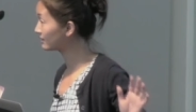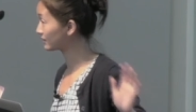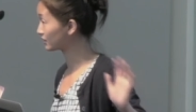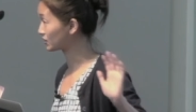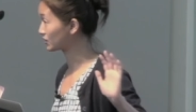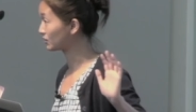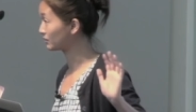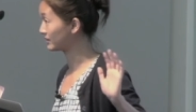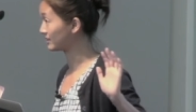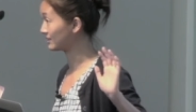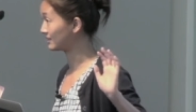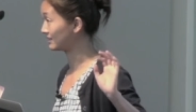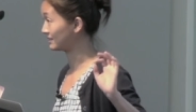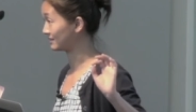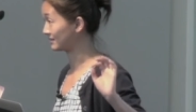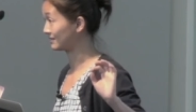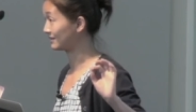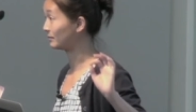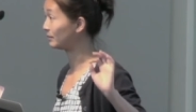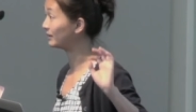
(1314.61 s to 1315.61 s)
there's no reason it
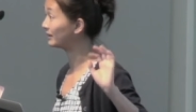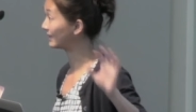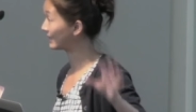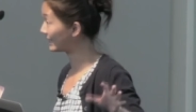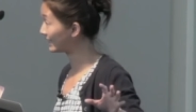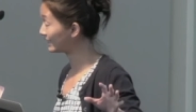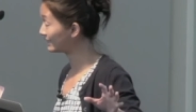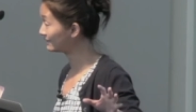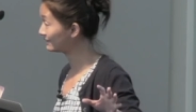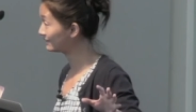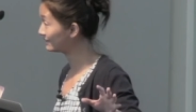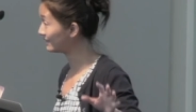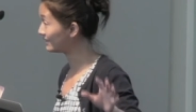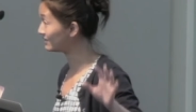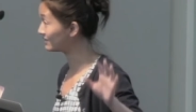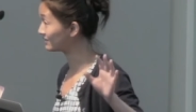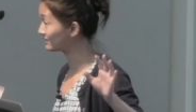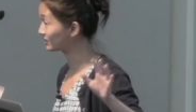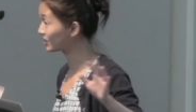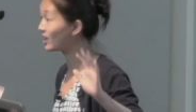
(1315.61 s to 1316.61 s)
doesn't apply
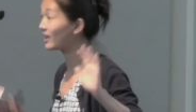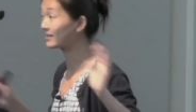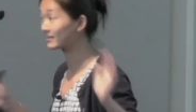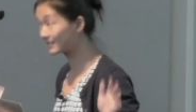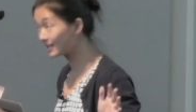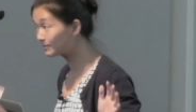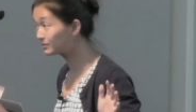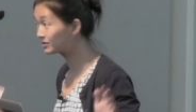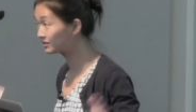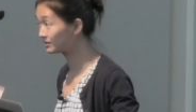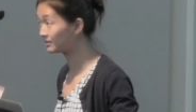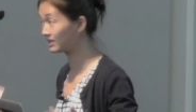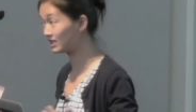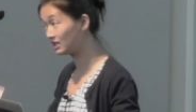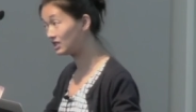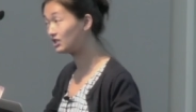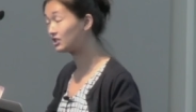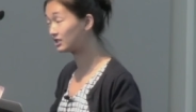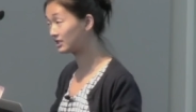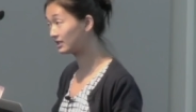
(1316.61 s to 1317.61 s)
in concept to
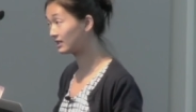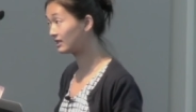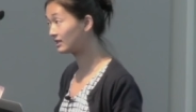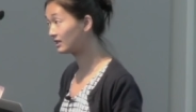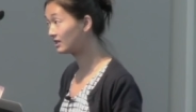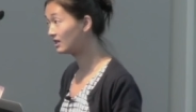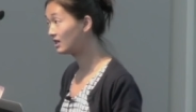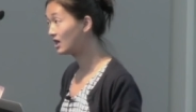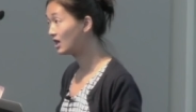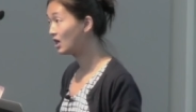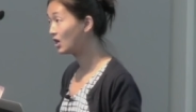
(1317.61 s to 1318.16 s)
EEG data.